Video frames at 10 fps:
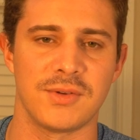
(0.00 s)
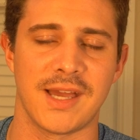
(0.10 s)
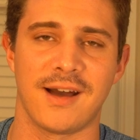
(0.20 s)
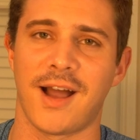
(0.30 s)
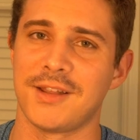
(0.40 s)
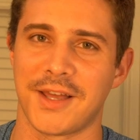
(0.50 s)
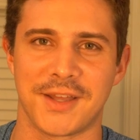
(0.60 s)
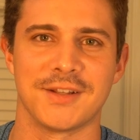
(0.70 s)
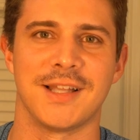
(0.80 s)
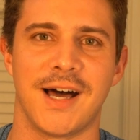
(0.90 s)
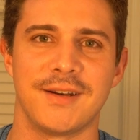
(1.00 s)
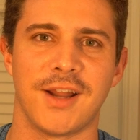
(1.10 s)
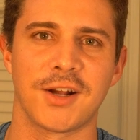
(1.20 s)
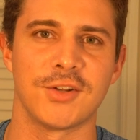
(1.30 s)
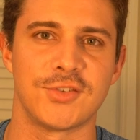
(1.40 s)
yeah, I like it a lot.
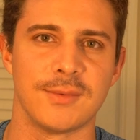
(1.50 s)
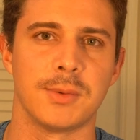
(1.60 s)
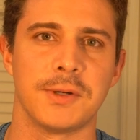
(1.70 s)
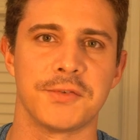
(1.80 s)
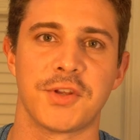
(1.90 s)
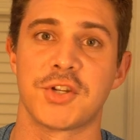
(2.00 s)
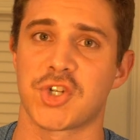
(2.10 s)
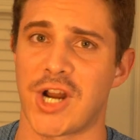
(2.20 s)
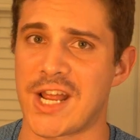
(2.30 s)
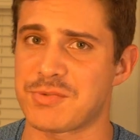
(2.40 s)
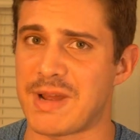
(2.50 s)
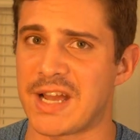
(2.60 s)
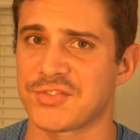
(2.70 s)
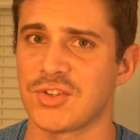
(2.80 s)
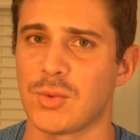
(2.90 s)
Non-consumables, trash
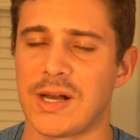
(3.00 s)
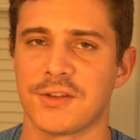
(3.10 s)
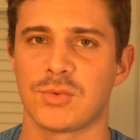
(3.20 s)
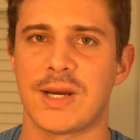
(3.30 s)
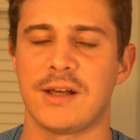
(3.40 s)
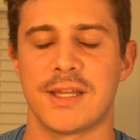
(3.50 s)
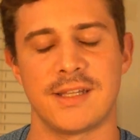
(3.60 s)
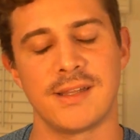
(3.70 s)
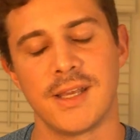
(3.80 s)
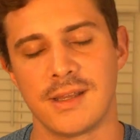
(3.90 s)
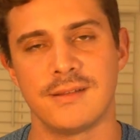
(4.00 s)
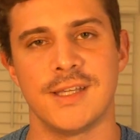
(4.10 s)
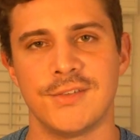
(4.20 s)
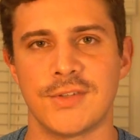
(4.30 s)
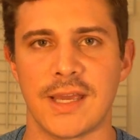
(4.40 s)
bags do well as well, and in
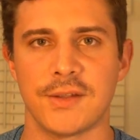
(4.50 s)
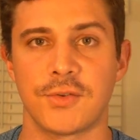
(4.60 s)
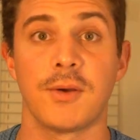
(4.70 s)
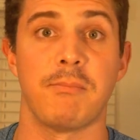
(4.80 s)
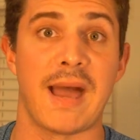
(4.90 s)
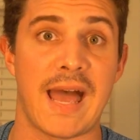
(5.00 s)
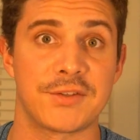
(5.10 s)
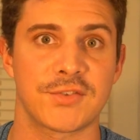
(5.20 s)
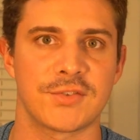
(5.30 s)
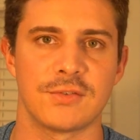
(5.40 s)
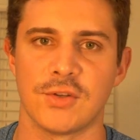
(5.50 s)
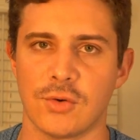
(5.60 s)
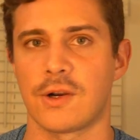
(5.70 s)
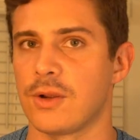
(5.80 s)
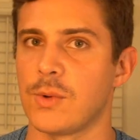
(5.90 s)
these days, masks do
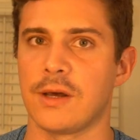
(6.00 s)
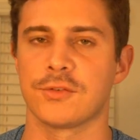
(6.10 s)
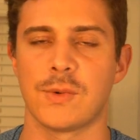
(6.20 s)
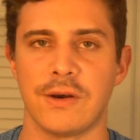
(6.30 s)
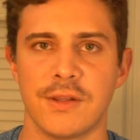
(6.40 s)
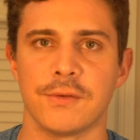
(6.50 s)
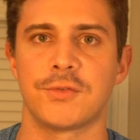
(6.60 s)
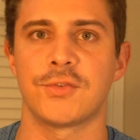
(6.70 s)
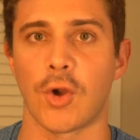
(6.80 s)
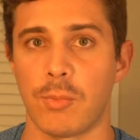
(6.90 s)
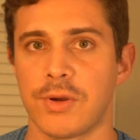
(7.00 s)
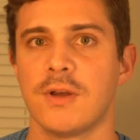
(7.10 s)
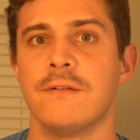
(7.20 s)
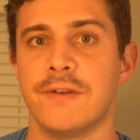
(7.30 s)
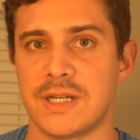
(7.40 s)
very well as well in those soap
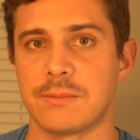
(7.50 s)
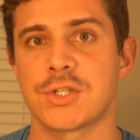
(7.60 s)
vending